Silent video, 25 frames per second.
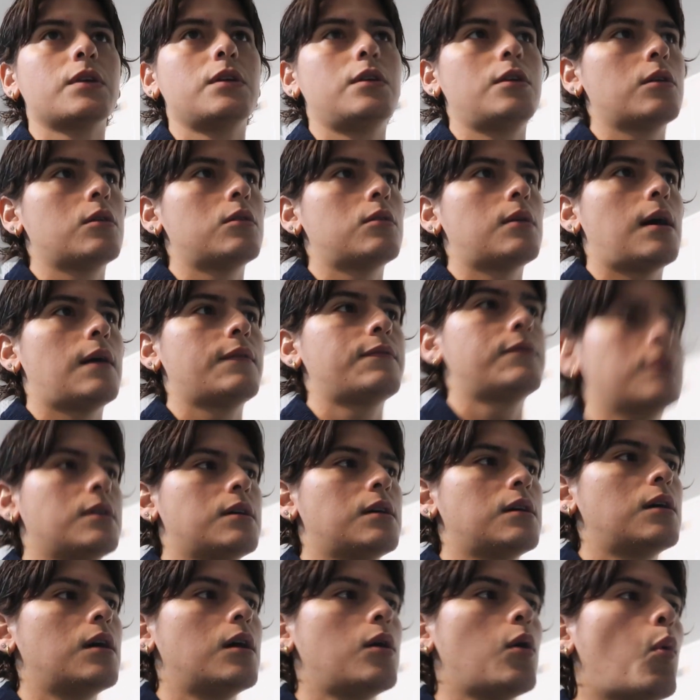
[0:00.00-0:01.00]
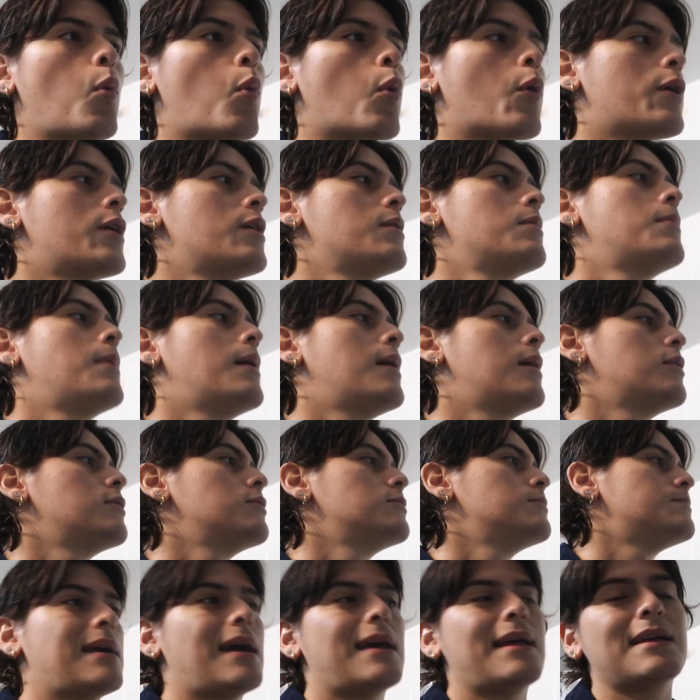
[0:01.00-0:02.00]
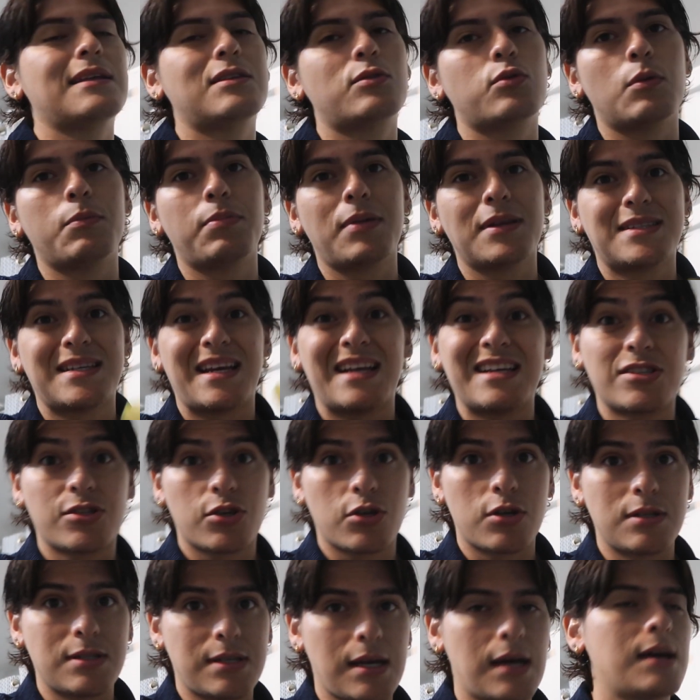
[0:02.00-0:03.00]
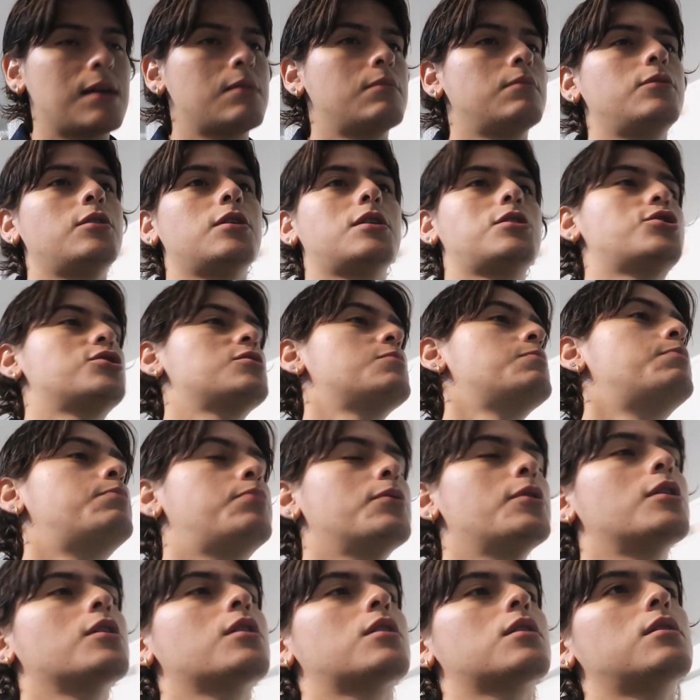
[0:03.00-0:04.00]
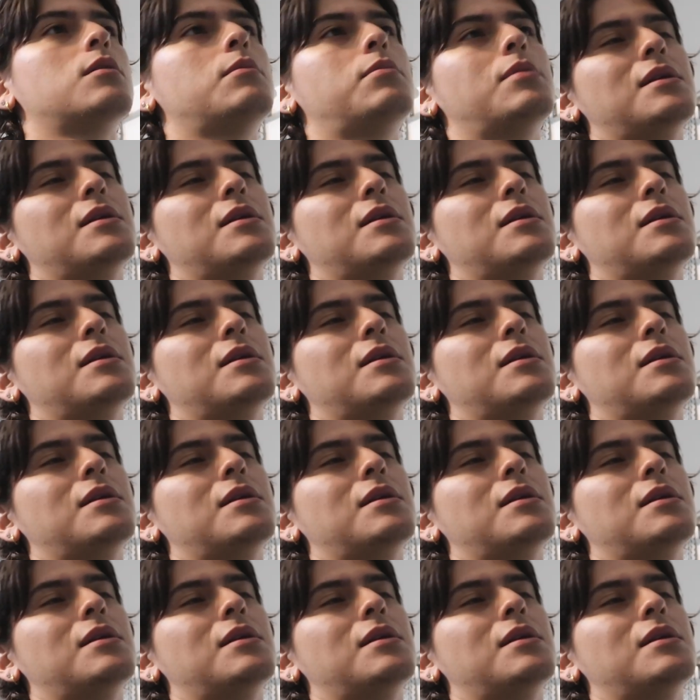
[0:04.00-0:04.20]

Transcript: You don't have to worry about getting to a place at a certain time. You can just book.